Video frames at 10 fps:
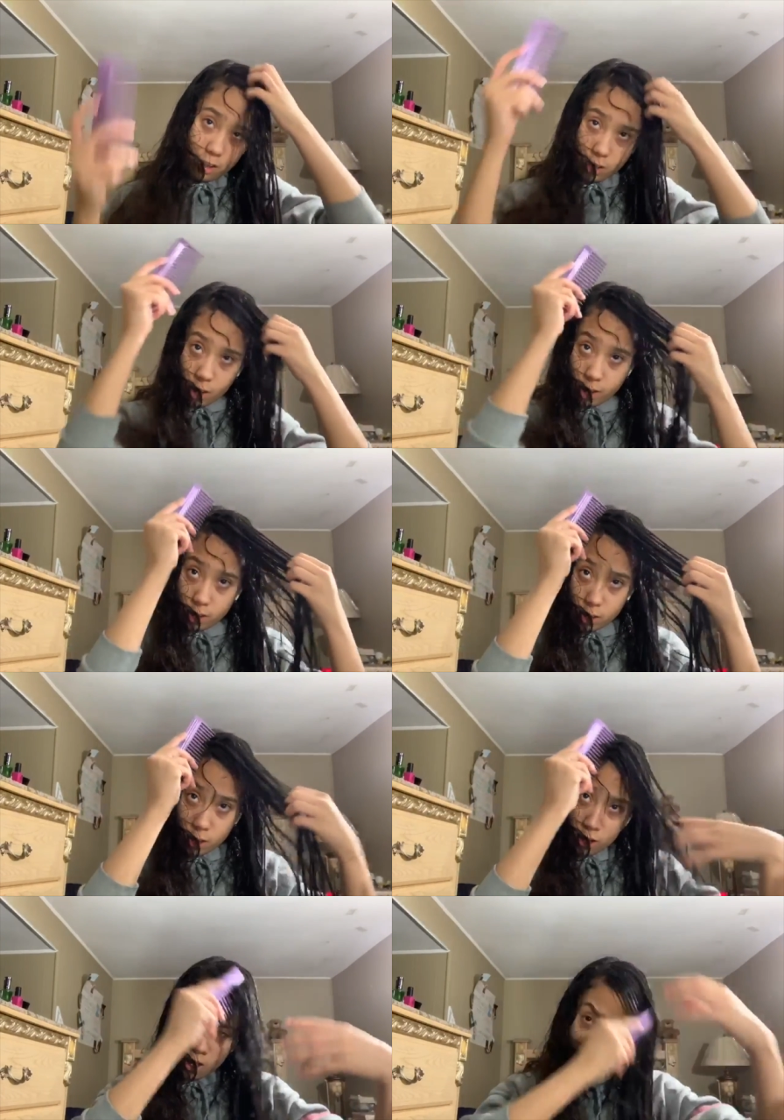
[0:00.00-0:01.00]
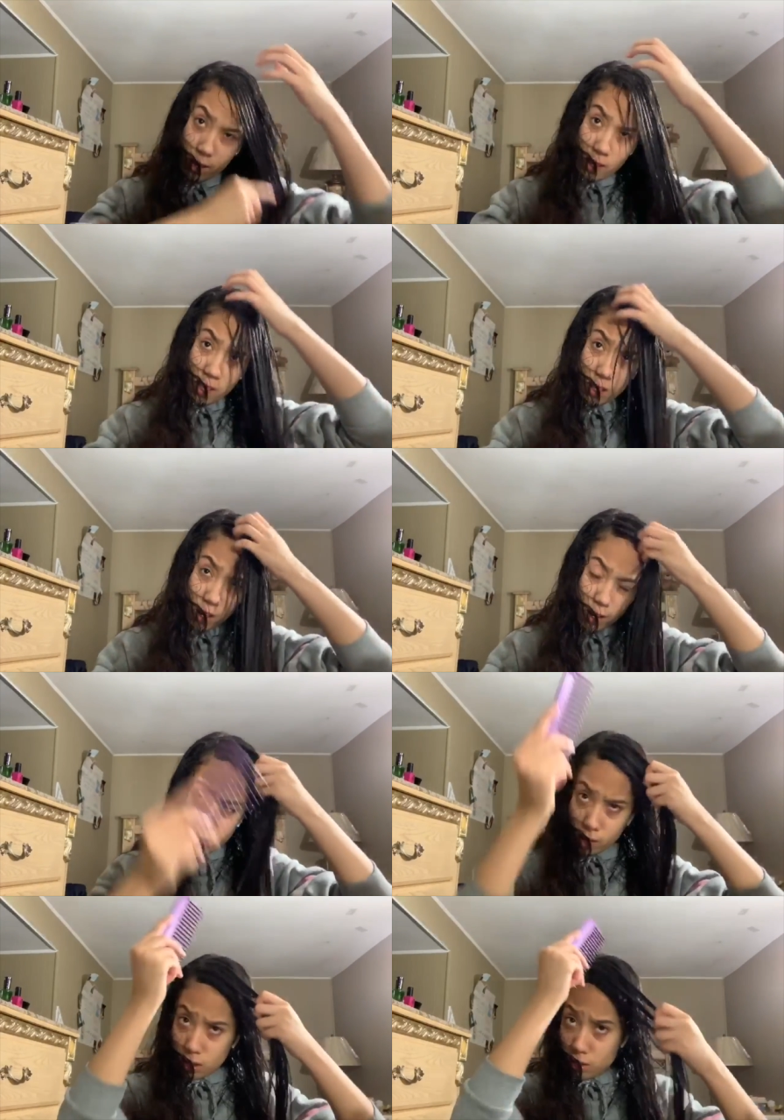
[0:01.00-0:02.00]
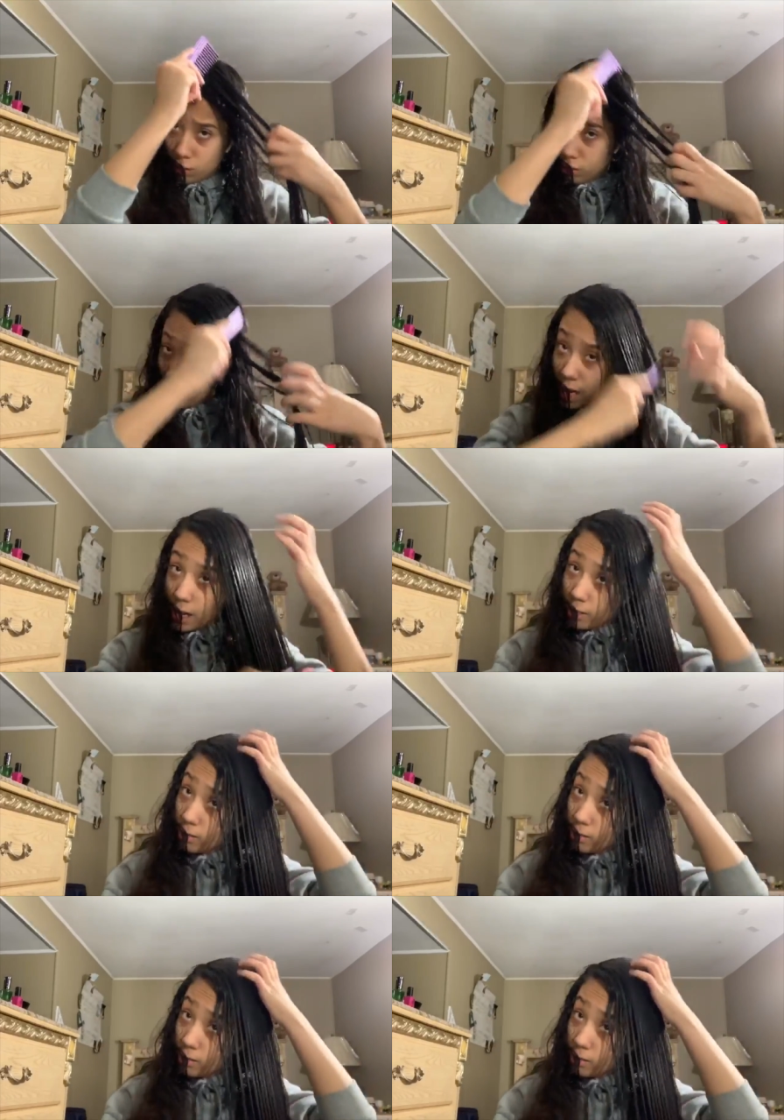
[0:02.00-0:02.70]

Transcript: knots, because it's harder to do that.